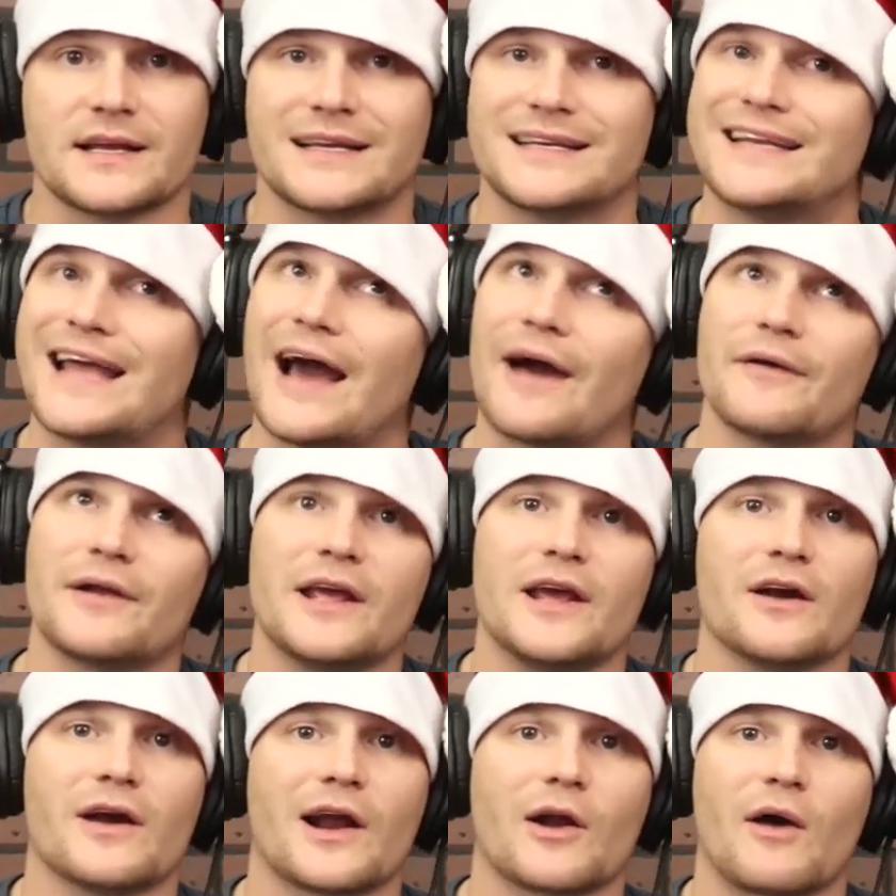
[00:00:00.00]
Down
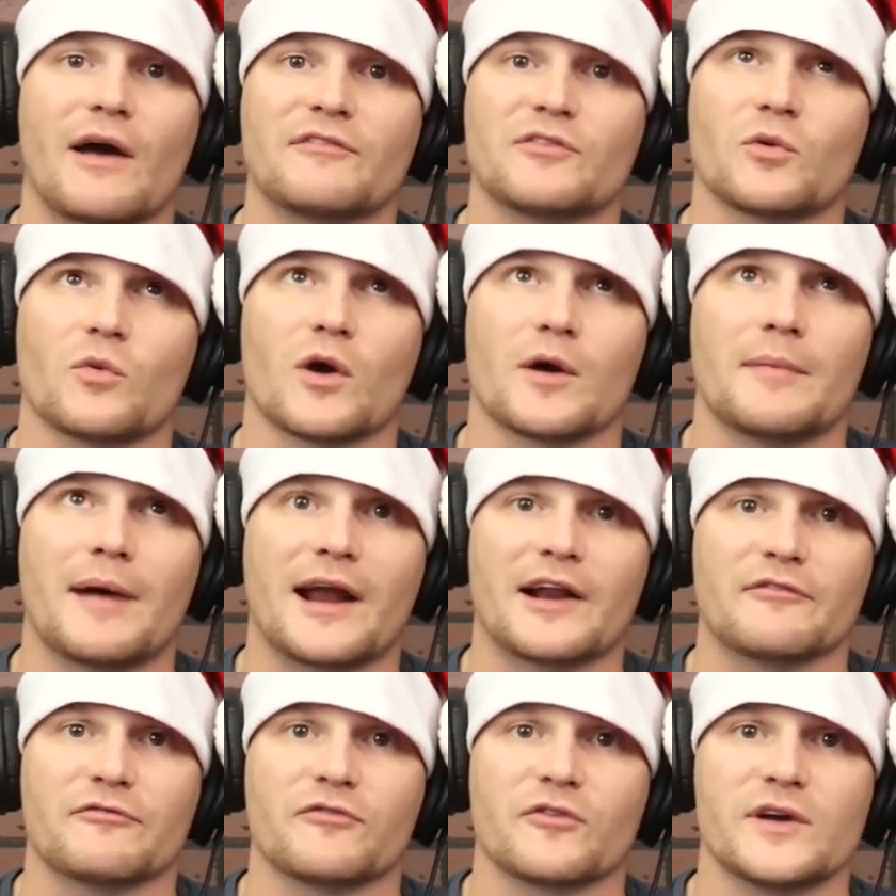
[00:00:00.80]
here, I don't have to worry
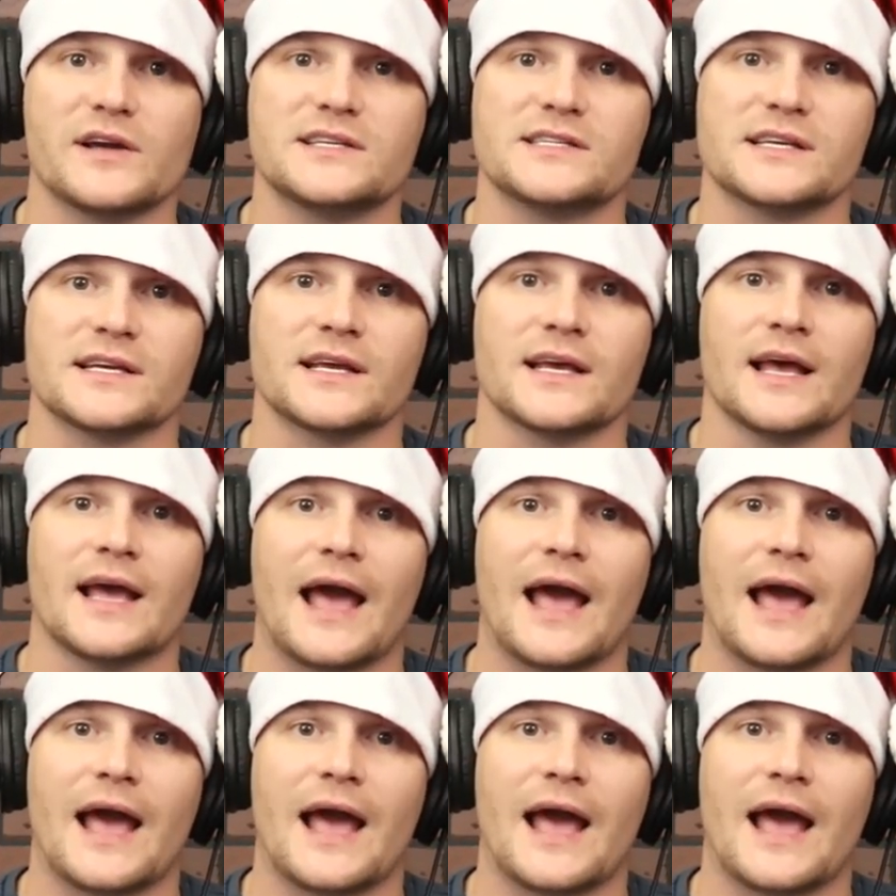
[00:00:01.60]
about it freezing.